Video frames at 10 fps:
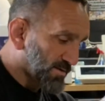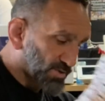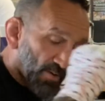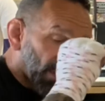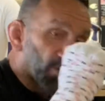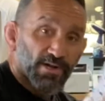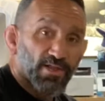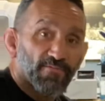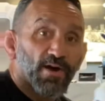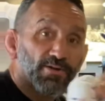yeah. So I'm gonna put a
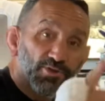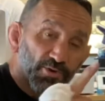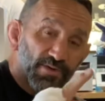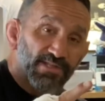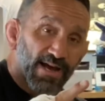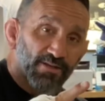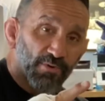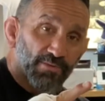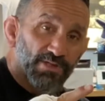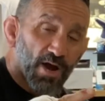glove on and show you exactly what
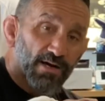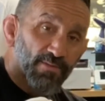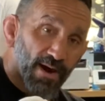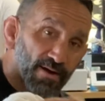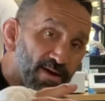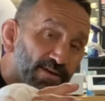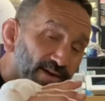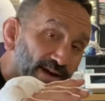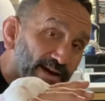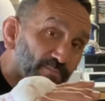he was talking about.
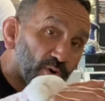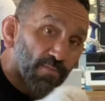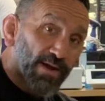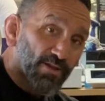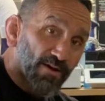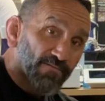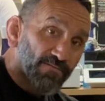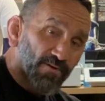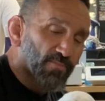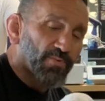Like I can put my glove
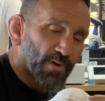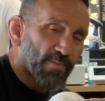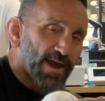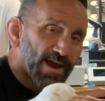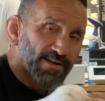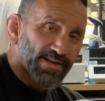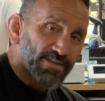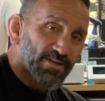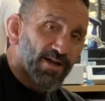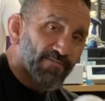or put my hand in
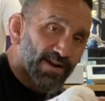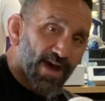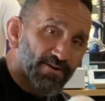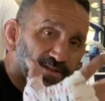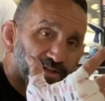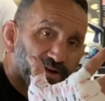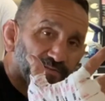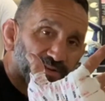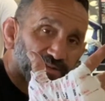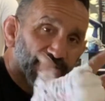the glove and out of the glove,
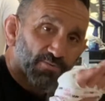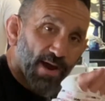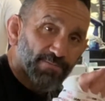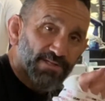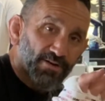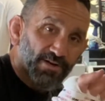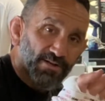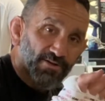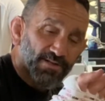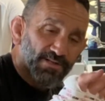and this wrap's still gonna
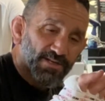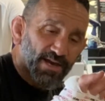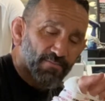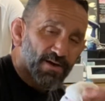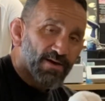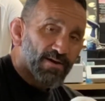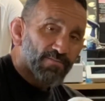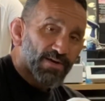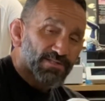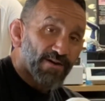look the same.
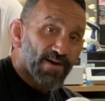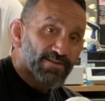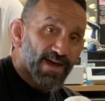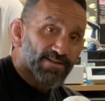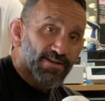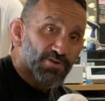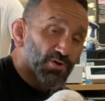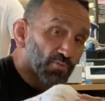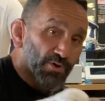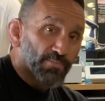Because I've had that done
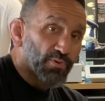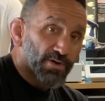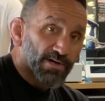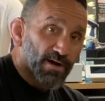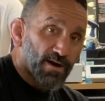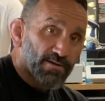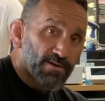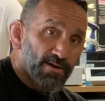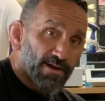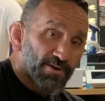too, where you put it on
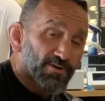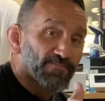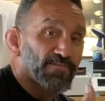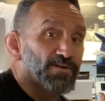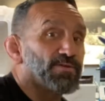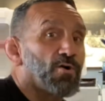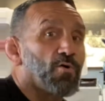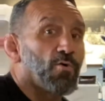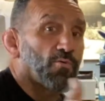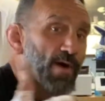and you can feel the
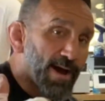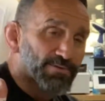whole wrap